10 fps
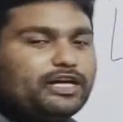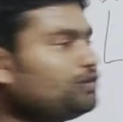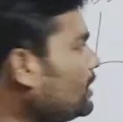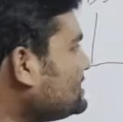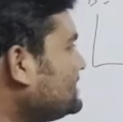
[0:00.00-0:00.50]
you
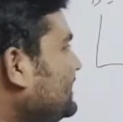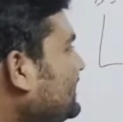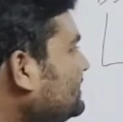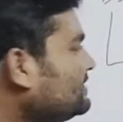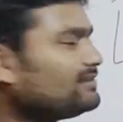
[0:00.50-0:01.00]
are
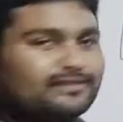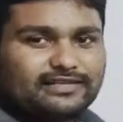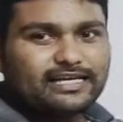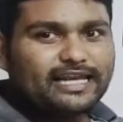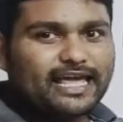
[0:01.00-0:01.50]
seeing the
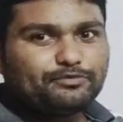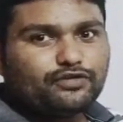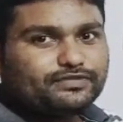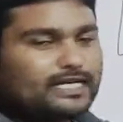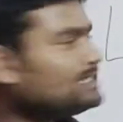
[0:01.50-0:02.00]
names
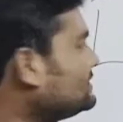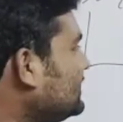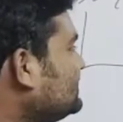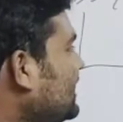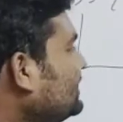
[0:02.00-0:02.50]
of sets
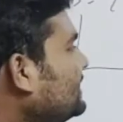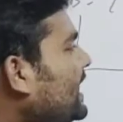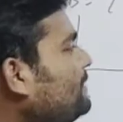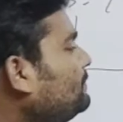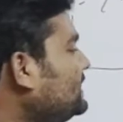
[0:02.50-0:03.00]
such that
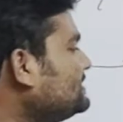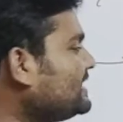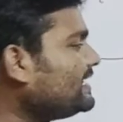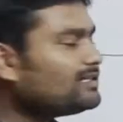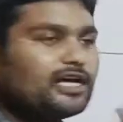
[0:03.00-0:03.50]
empty
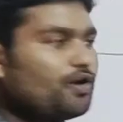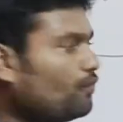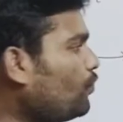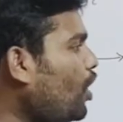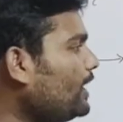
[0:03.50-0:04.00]
set,
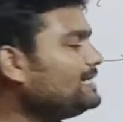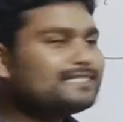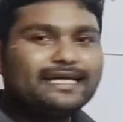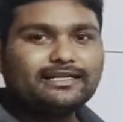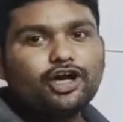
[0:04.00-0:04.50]
void
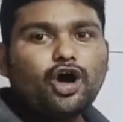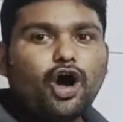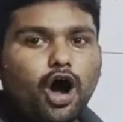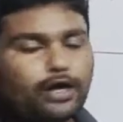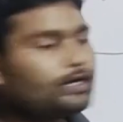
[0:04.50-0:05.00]
set
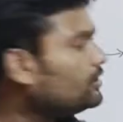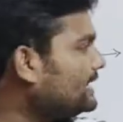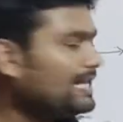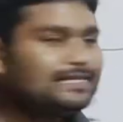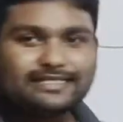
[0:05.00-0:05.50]
or null